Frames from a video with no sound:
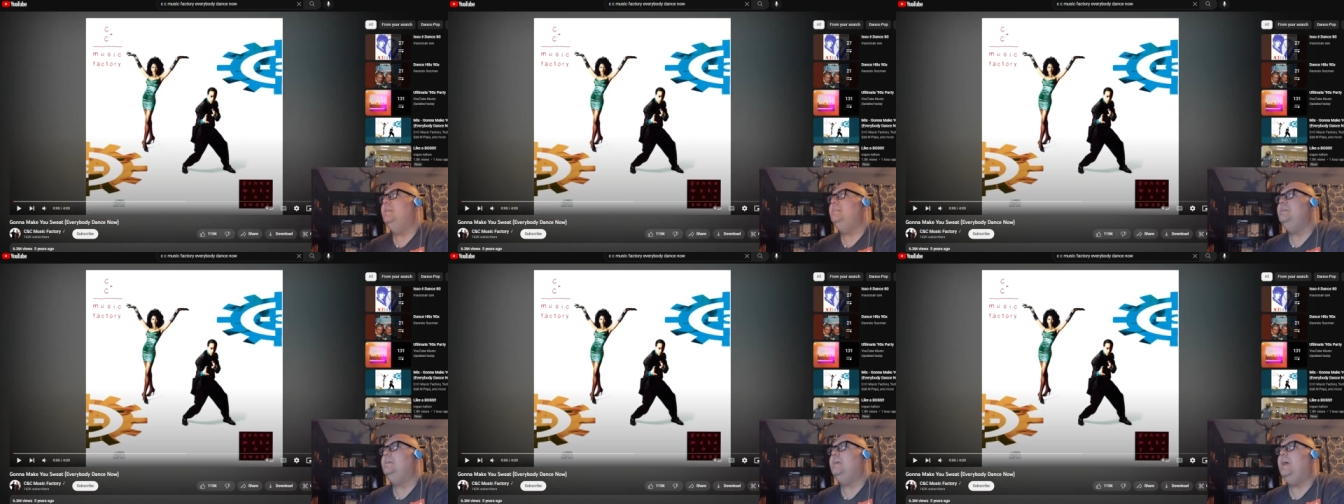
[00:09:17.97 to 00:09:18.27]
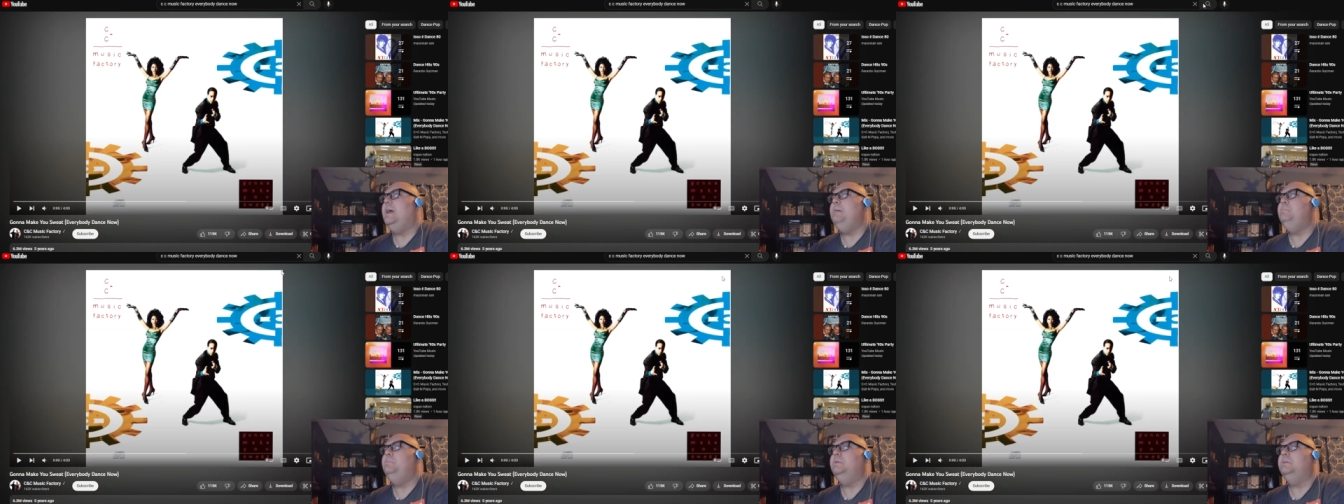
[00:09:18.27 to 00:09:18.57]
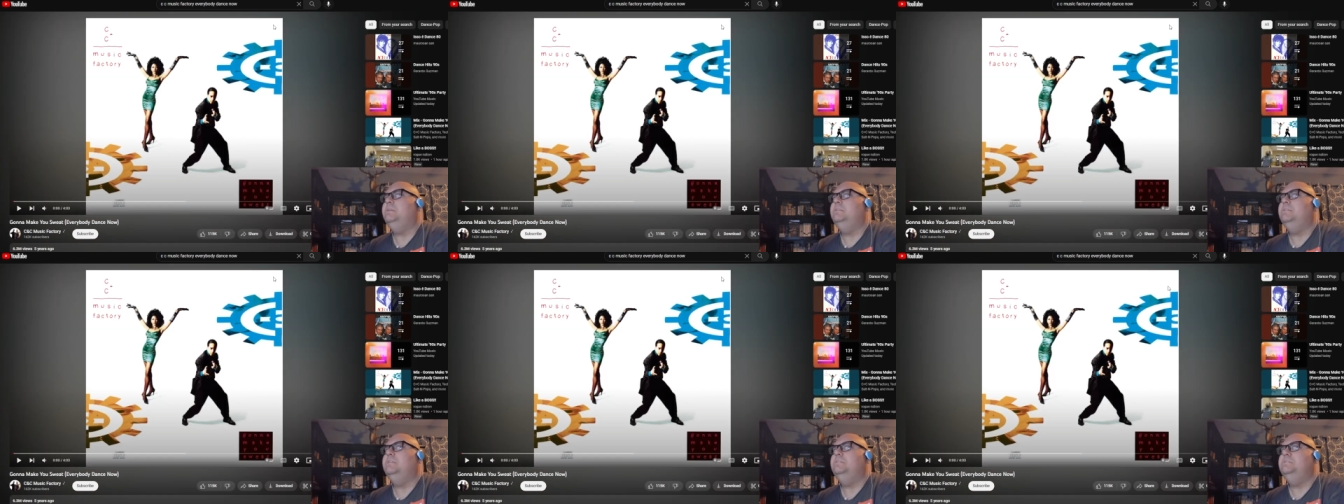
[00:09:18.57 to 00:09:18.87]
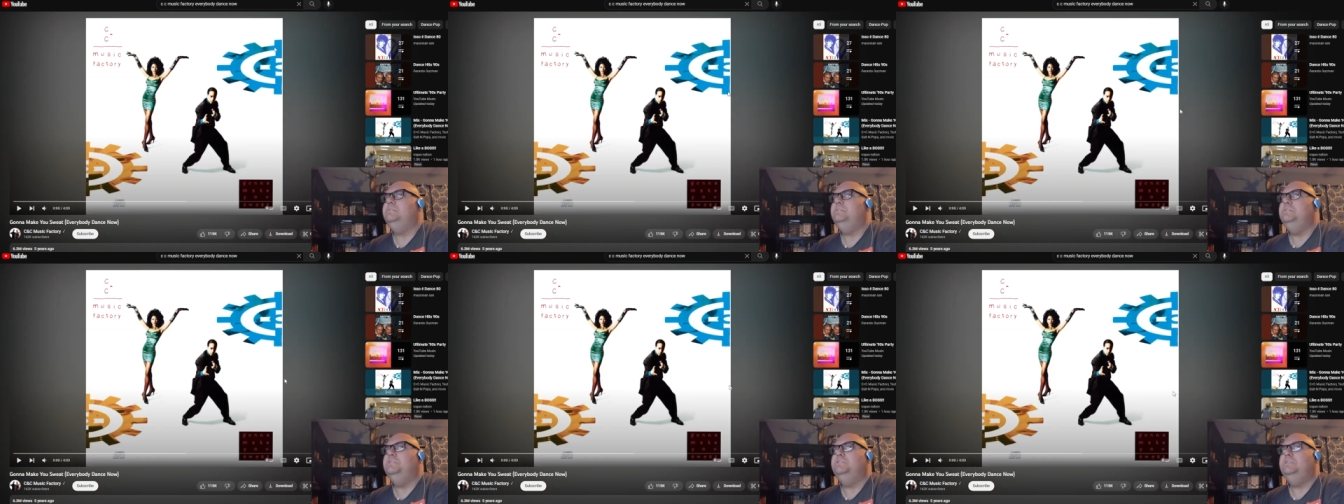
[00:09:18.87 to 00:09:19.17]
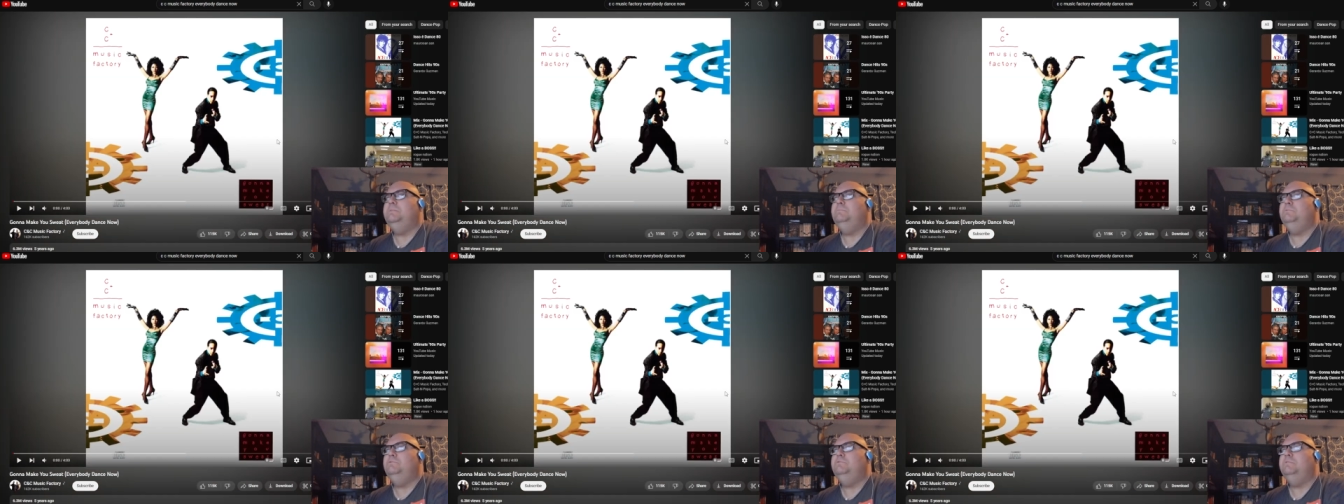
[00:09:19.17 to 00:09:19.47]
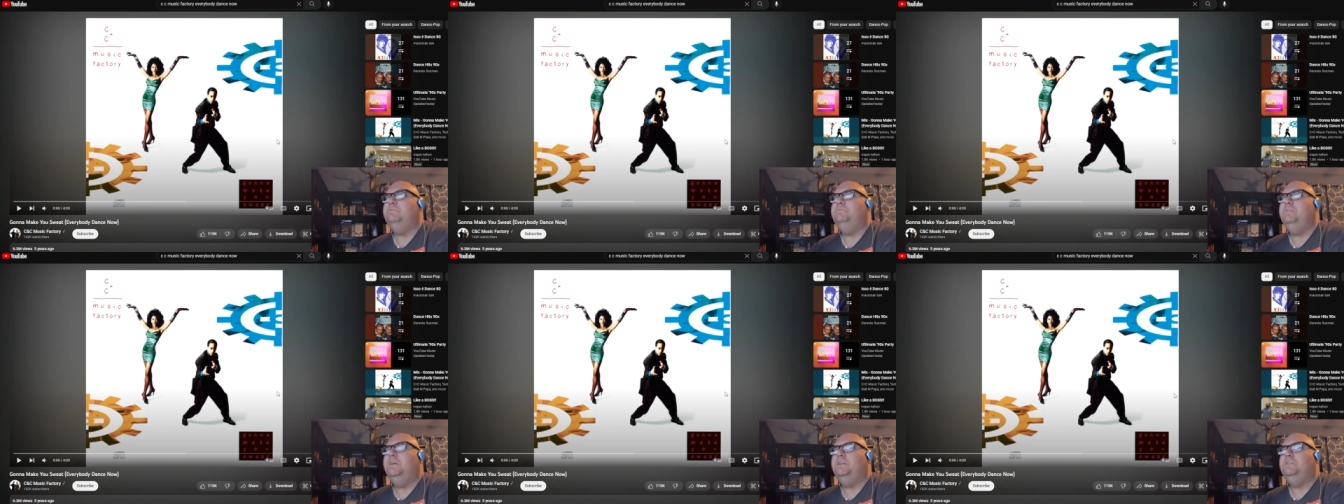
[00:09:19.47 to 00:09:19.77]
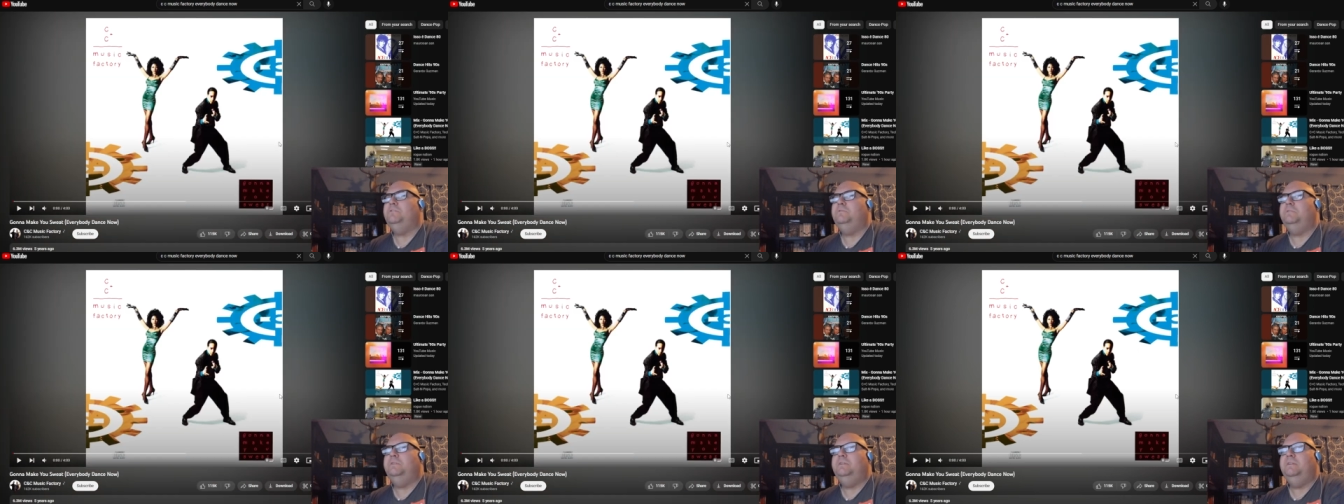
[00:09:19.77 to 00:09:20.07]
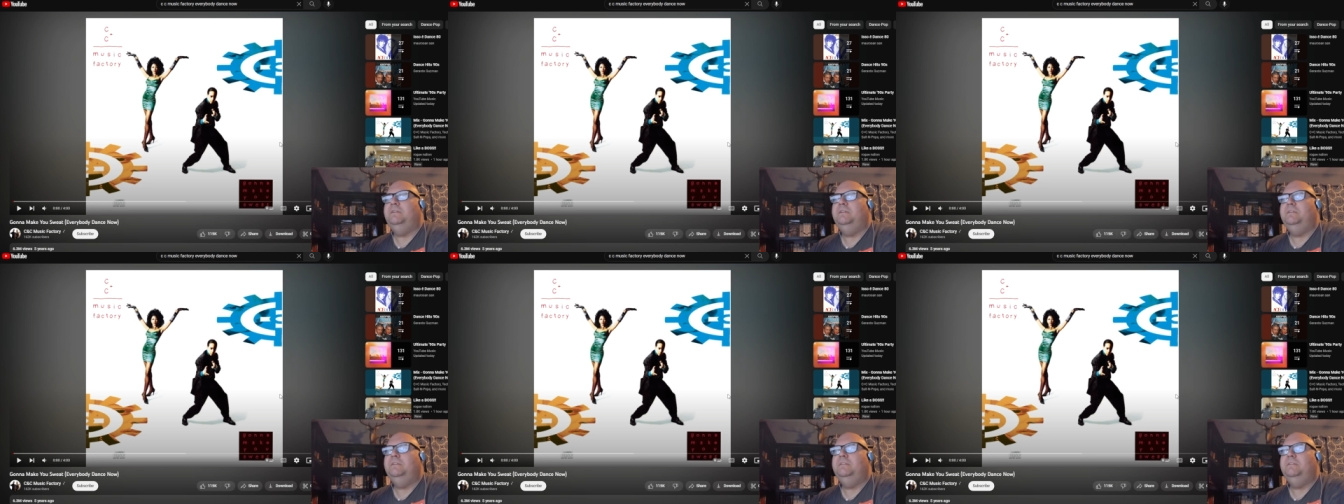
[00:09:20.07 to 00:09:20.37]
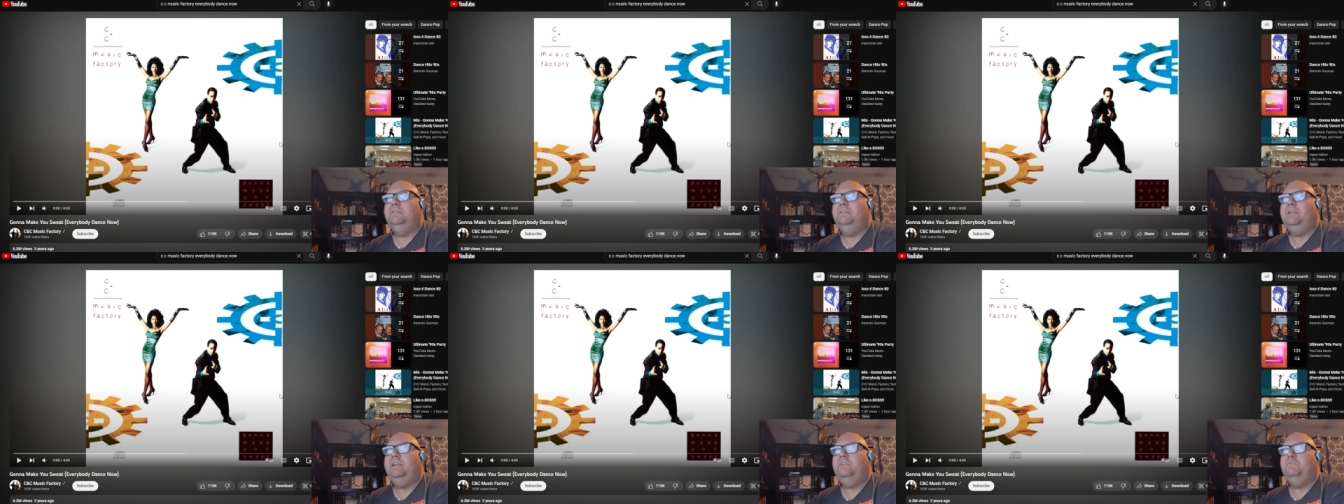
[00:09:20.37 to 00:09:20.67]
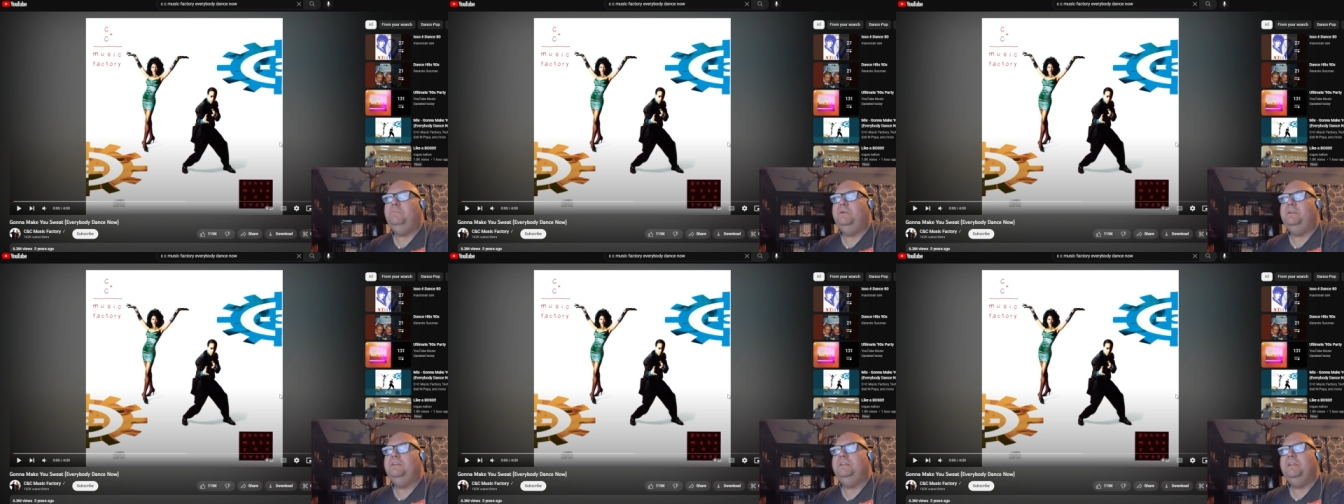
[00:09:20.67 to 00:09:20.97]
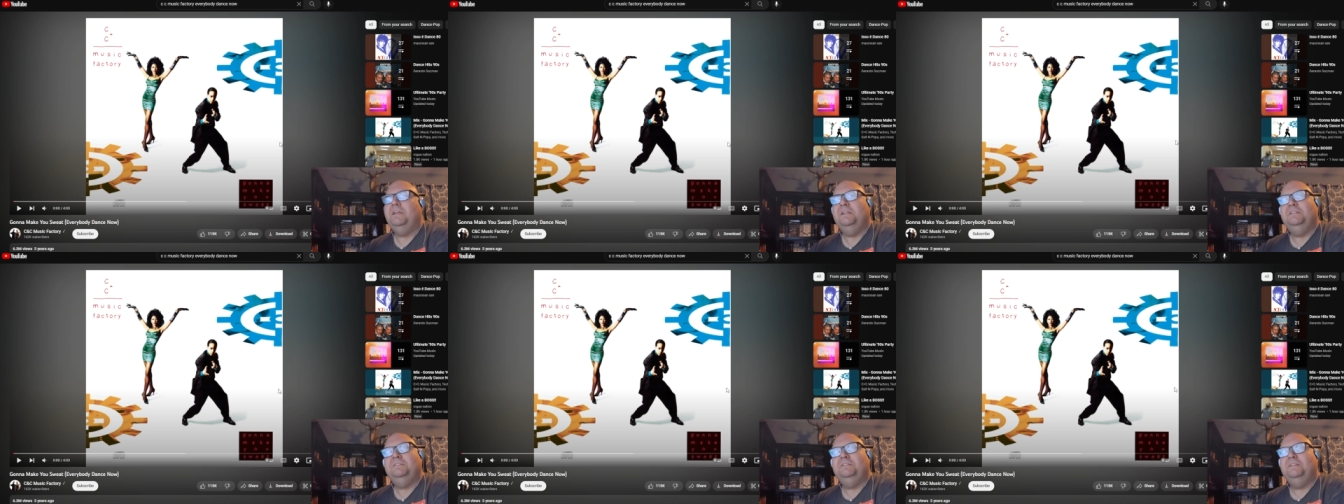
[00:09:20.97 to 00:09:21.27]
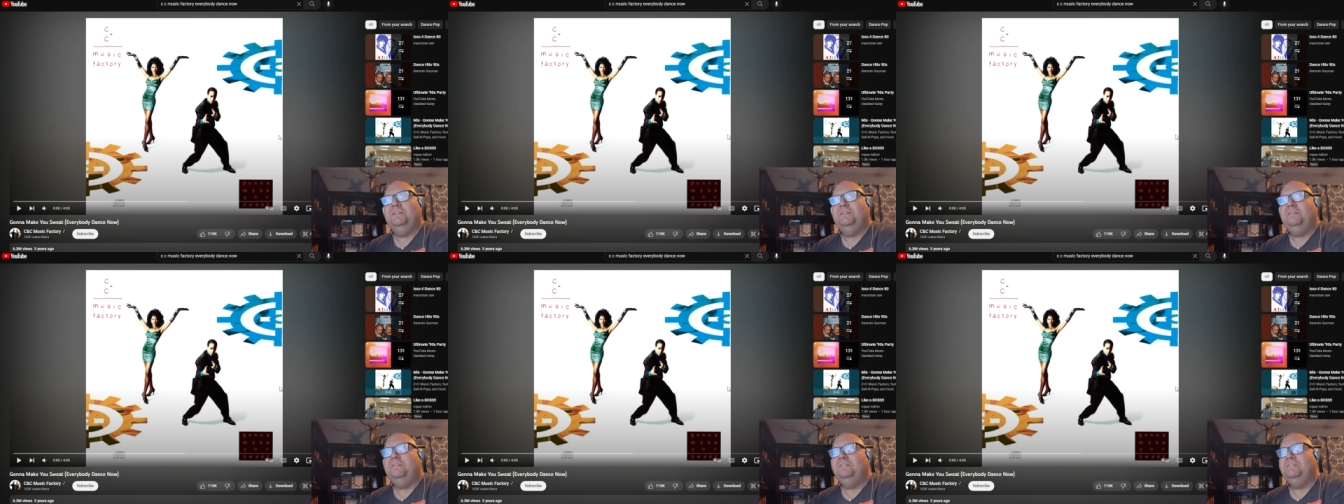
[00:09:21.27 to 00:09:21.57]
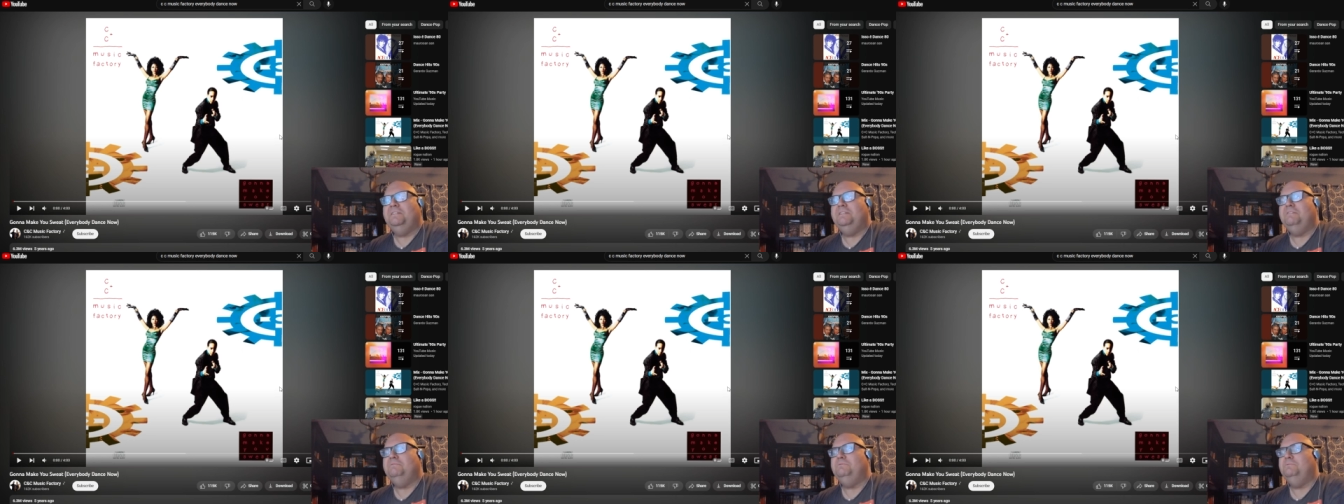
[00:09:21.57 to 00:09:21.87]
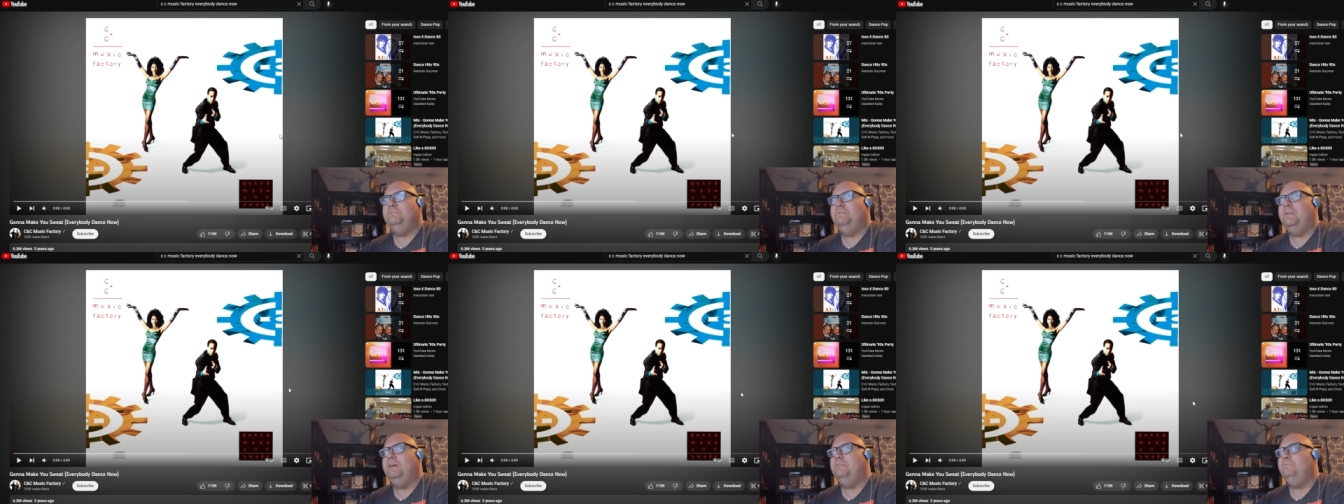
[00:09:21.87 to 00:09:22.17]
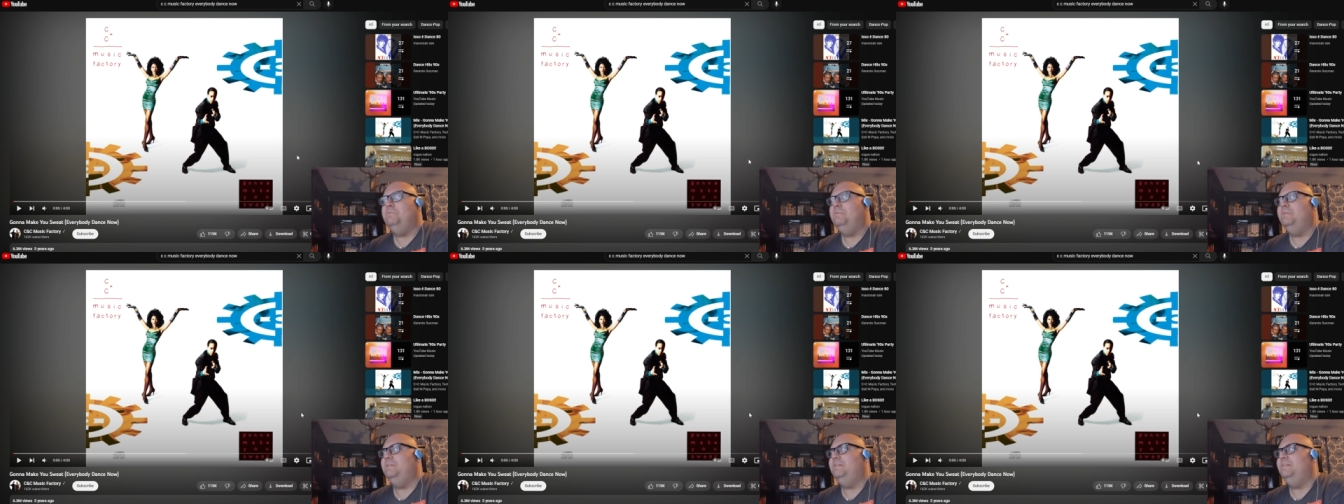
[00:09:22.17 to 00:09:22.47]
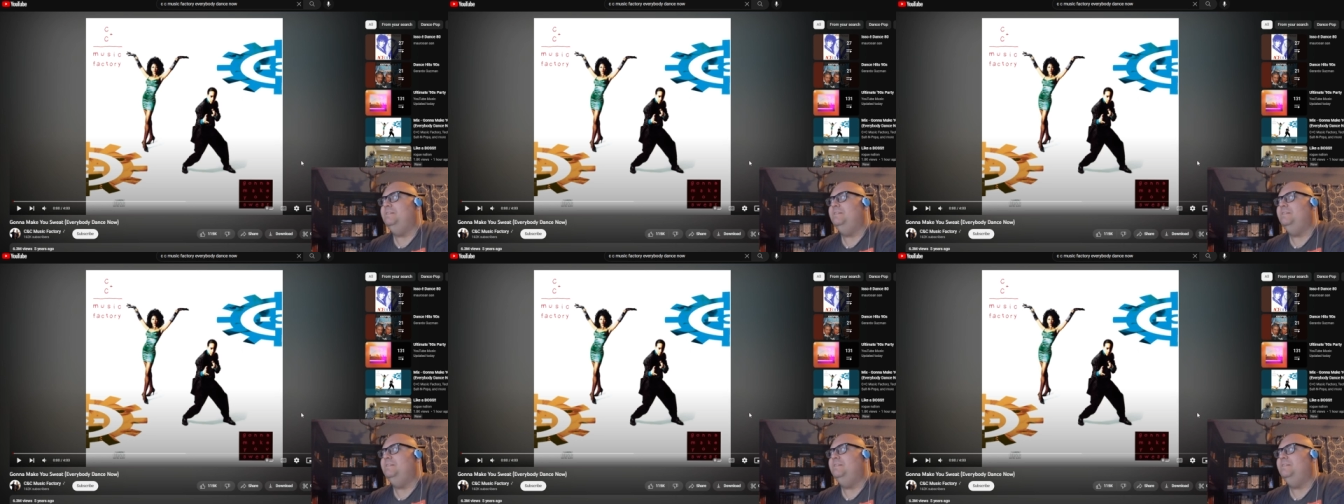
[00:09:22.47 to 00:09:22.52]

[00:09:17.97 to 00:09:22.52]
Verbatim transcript: think I picked C+C Music Factory, Everybody Dance Now. I think that was what I wanted.